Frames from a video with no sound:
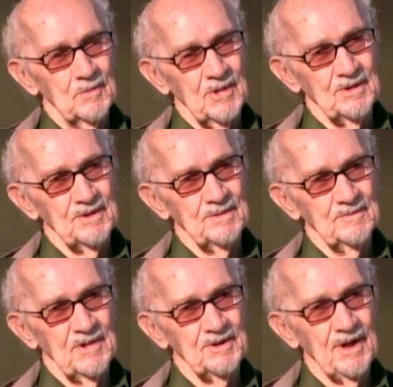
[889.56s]
but
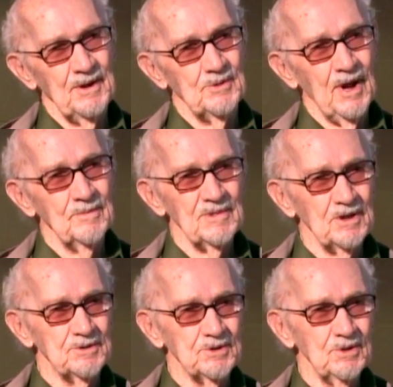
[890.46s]
they dropped
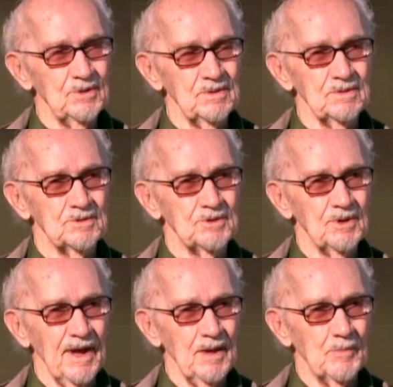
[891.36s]
the two
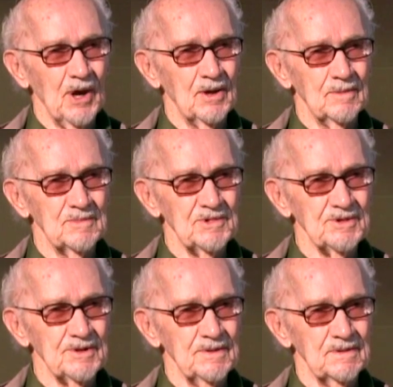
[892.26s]

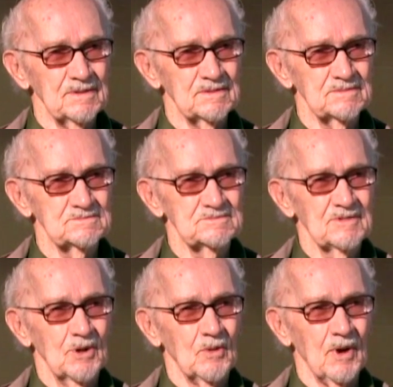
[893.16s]
A-bombs
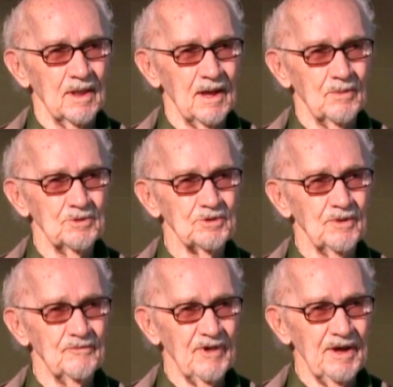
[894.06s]
while I was
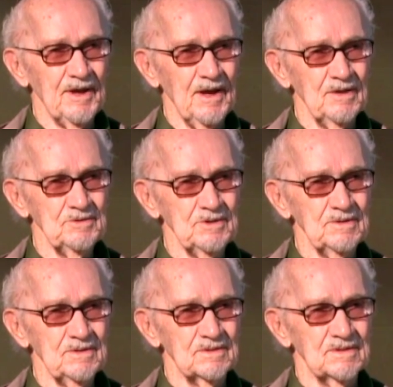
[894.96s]
on
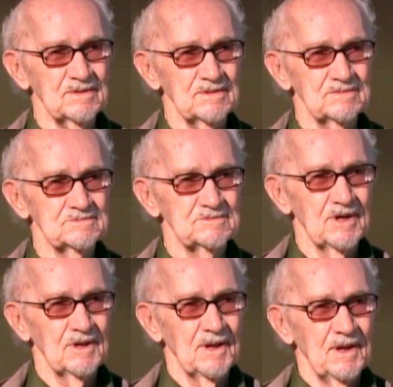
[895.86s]
vacation.
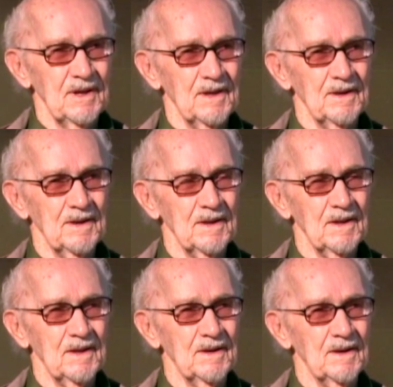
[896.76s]
And
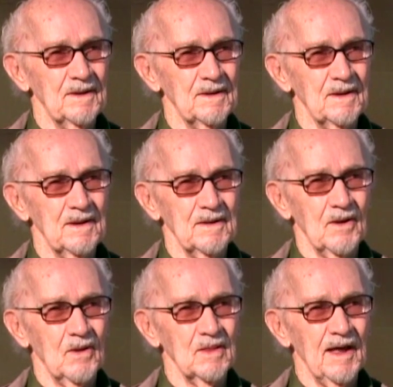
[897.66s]

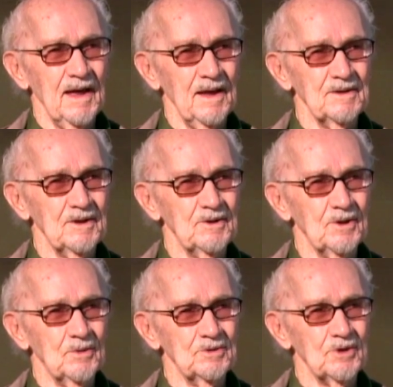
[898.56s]
all I had to
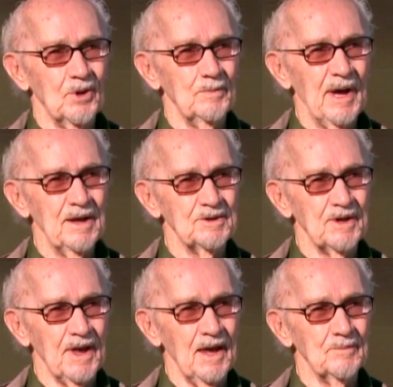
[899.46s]
do was go back to
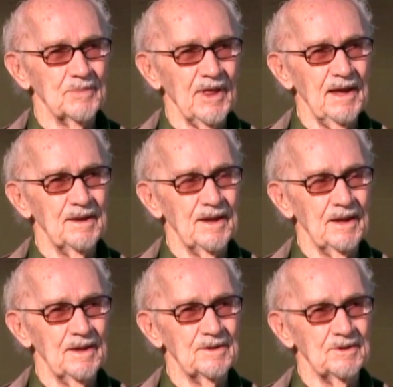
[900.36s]
Camp
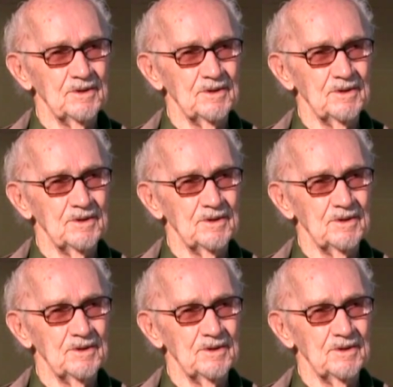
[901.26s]
Blanding at